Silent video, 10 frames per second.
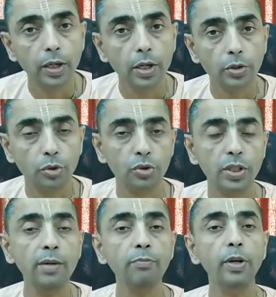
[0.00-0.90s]
So
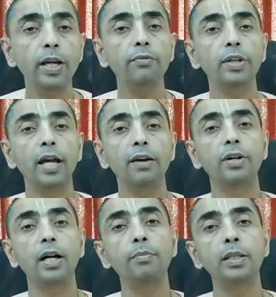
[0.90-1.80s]
same way we have
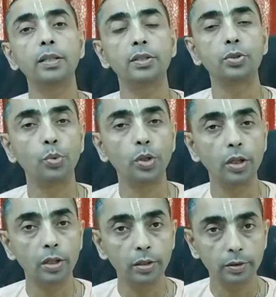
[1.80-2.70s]
come in this
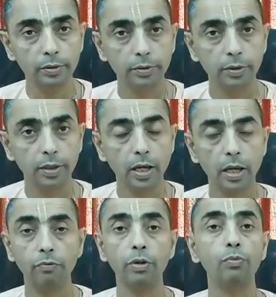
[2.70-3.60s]
world,
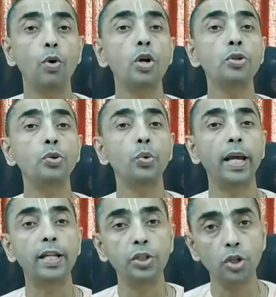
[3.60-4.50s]
we want to
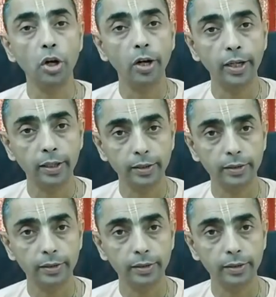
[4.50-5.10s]
enjoy